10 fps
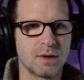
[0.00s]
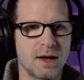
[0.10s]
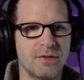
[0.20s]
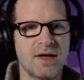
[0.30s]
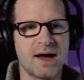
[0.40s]

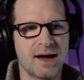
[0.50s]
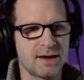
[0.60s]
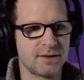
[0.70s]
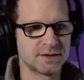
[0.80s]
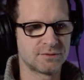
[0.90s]
And
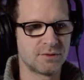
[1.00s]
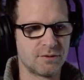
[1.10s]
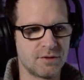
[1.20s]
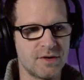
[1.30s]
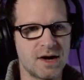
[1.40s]
that is a
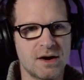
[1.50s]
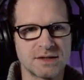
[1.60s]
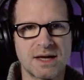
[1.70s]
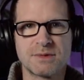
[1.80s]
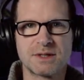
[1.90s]
really nice
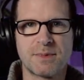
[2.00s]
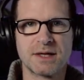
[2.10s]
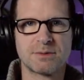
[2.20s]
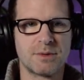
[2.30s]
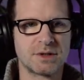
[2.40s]
empty
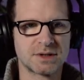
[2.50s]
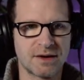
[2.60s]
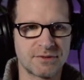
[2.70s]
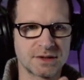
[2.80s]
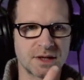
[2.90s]
space where we just
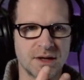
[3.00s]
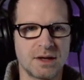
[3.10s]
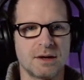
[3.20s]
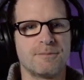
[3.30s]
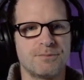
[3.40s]
have this,
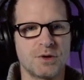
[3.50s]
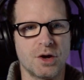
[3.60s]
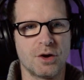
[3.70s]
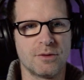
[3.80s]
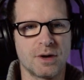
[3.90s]
you
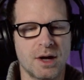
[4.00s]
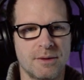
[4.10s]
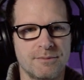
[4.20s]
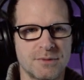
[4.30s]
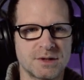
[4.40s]
know,
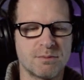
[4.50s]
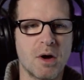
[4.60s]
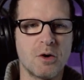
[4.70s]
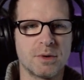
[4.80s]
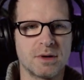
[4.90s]
this
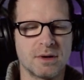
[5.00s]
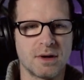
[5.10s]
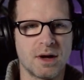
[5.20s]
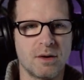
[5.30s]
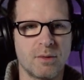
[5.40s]
moment
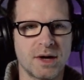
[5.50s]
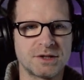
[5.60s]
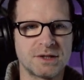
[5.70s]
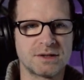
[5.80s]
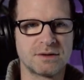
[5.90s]
where
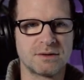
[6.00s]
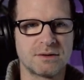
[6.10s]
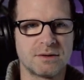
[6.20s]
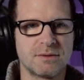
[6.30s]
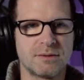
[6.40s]
she's
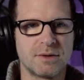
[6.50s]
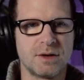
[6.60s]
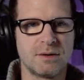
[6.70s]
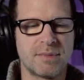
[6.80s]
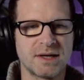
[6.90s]

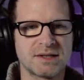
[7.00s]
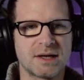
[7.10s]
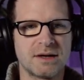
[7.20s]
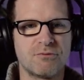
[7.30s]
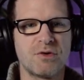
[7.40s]

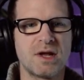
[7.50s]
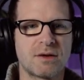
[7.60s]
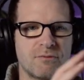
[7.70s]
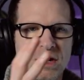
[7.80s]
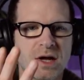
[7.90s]
basically
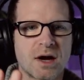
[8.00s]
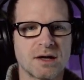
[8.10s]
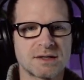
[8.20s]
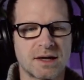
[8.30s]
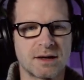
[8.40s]

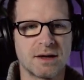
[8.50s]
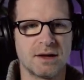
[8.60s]
recasting